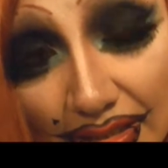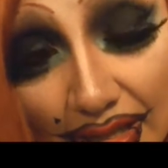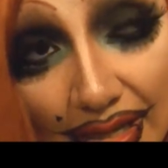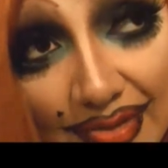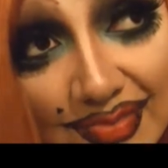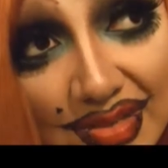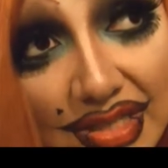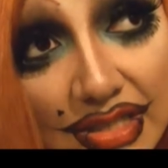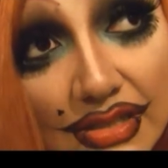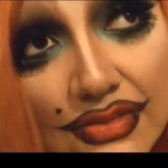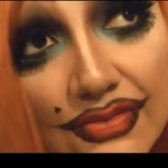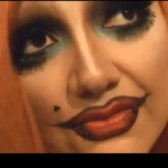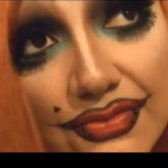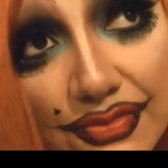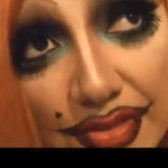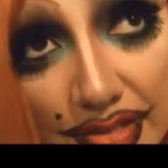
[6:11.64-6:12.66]
I mean
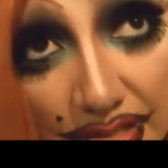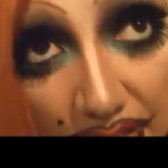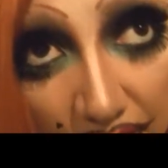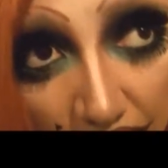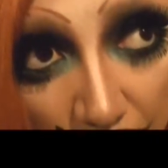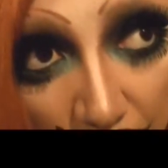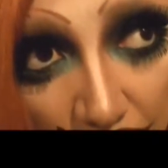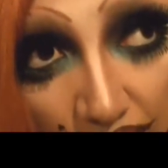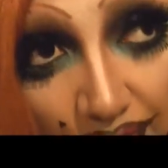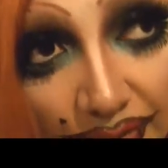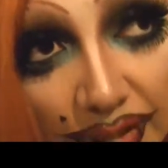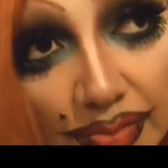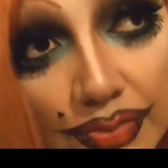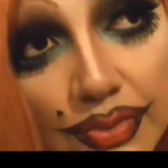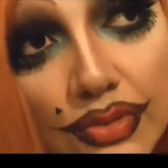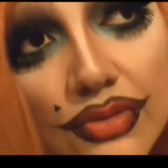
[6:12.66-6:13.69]
physical
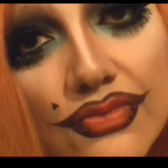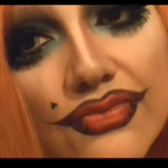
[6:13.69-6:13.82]
people.